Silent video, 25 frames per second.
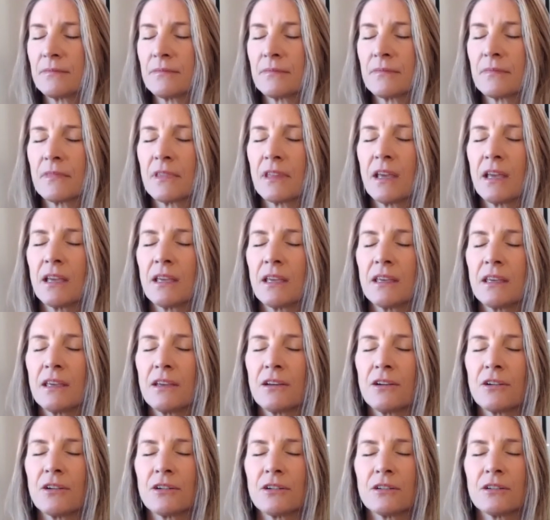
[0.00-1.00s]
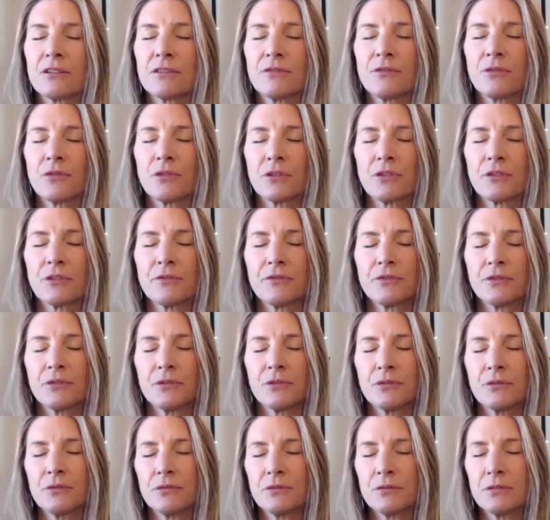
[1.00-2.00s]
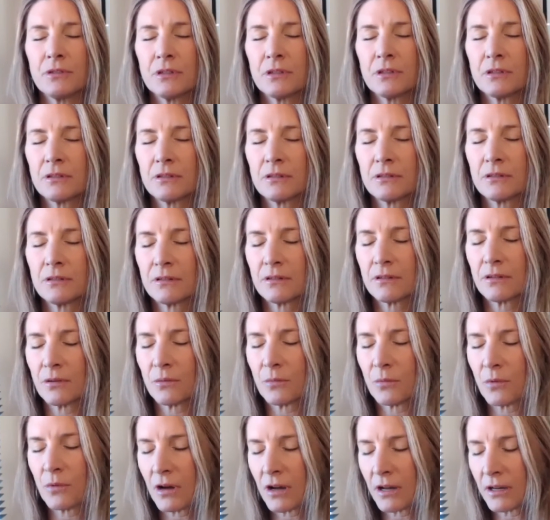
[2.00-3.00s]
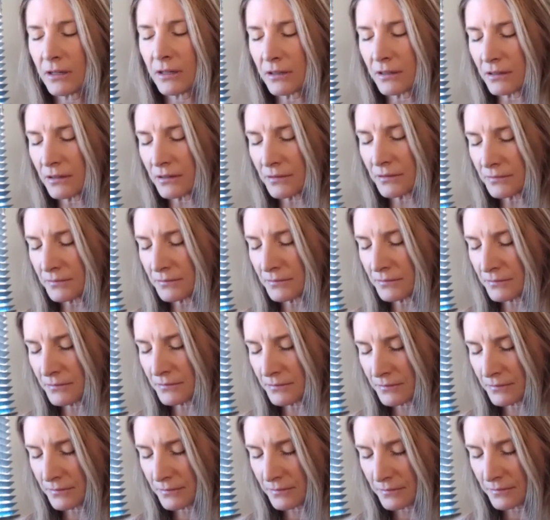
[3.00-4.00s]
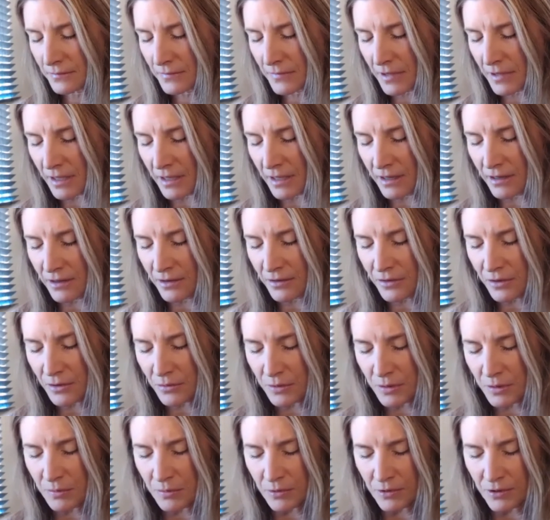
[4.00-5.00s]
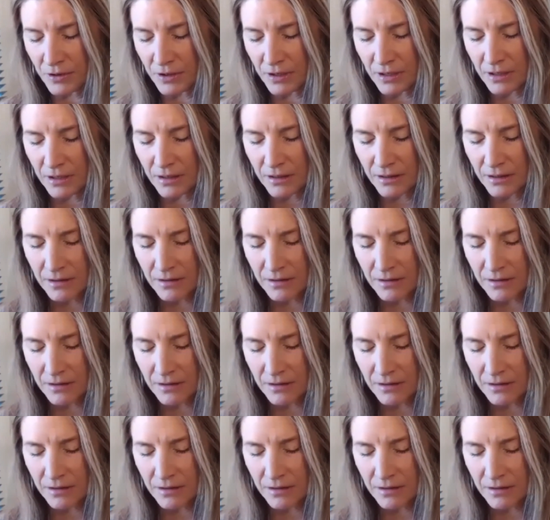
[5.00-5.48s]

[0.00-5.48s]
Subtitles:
Thanking her for the food, the water, the air that we breathe.